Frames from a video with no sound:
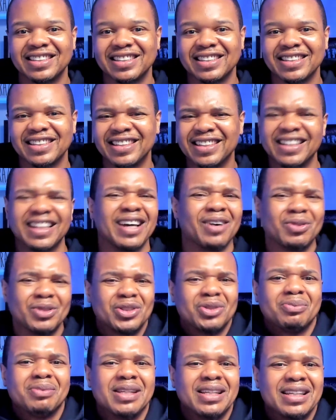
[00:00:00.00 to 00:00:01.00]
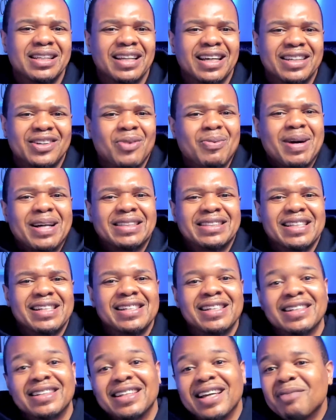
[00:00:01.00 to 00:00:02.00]
They're like, what you mean? Like nobody said
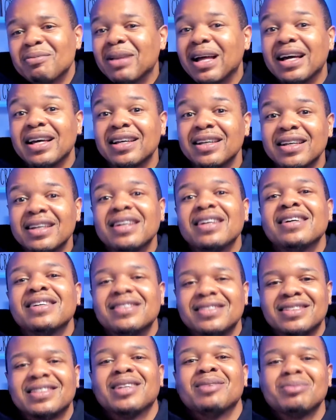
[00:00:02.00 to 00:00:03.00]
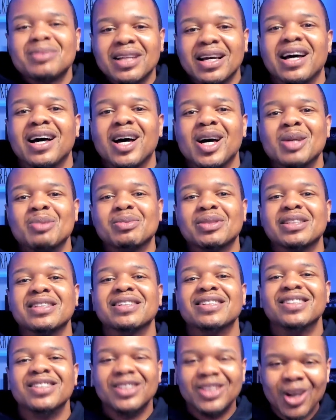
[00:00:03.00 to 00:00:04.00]
nothing. I'm like, sometimes
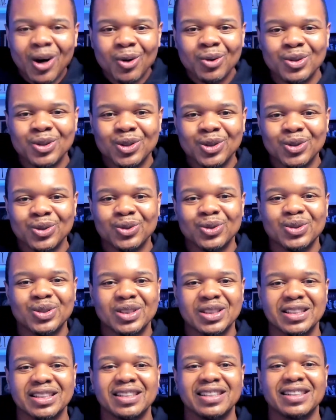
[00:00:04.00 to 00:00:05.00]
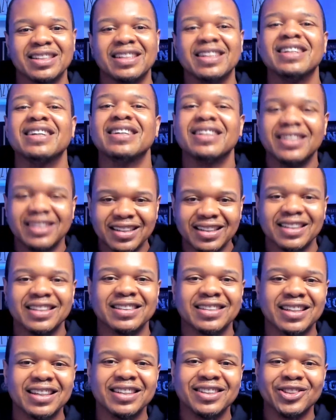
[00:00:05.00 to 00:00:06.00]
no news is
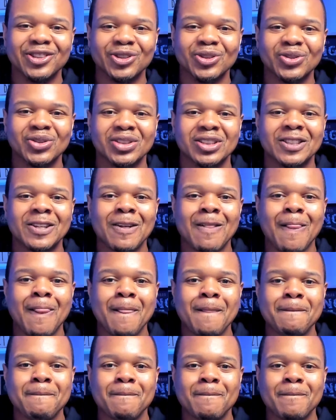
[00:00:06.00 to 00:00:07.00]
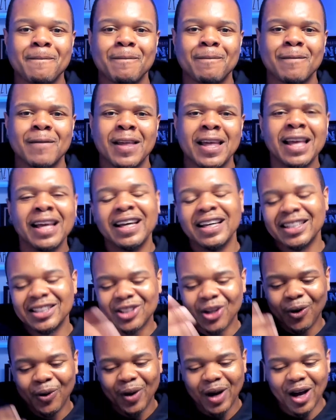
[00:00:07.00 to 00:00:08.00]
good news. And
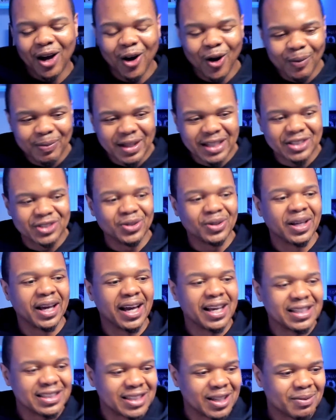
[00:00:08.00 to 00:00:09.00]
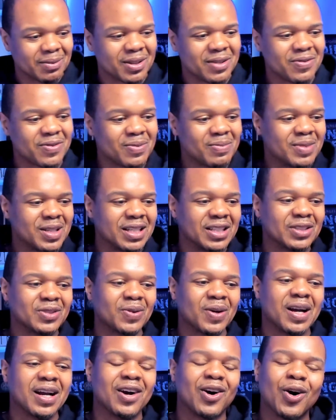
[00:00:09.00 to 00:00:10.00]
so I hope that you gain something from this,
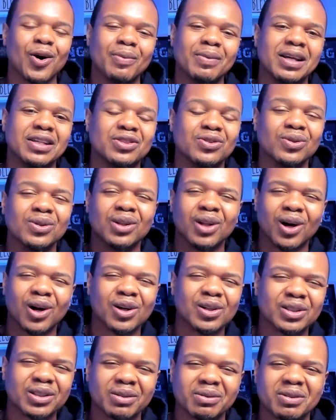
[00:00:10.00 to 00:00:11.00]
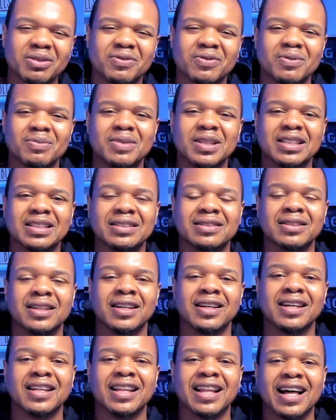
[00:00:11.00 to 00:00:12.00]
right? I hope that you learn something from this
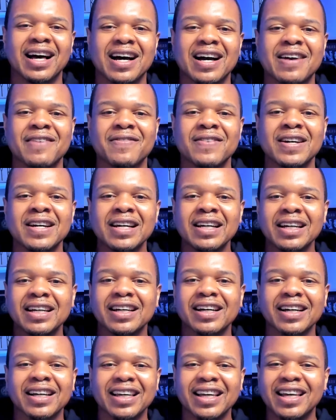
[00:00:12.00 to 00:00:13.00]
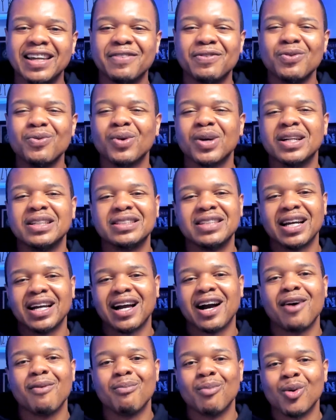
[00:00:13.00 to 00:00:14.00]
live. Again, if you want to check
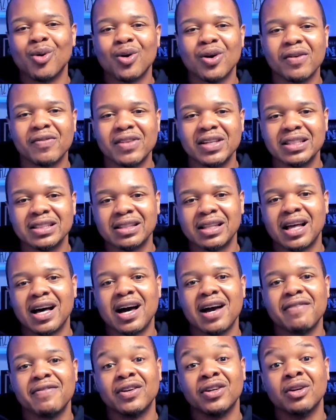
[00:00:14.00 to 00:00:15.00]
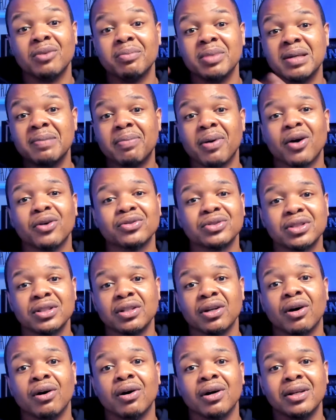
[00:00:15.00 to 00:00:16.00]
out more of this live, it'll be posted
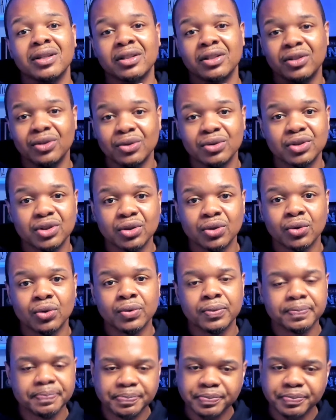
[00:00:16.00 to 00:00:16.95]
on YouTube.